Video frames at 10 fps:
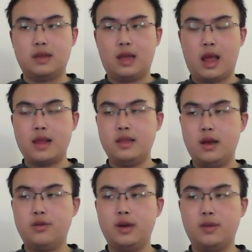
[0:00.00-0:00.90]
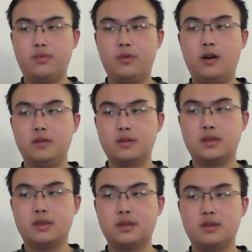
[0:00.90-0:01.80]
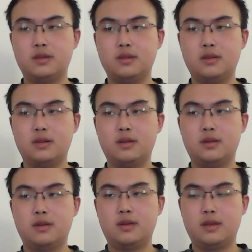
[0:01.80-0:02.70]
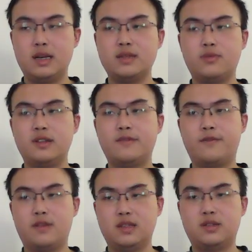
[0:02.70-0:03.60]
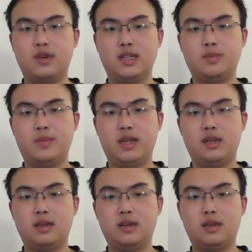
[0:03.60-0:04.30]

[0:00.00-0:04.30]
I know it won't. That's what frustrates me.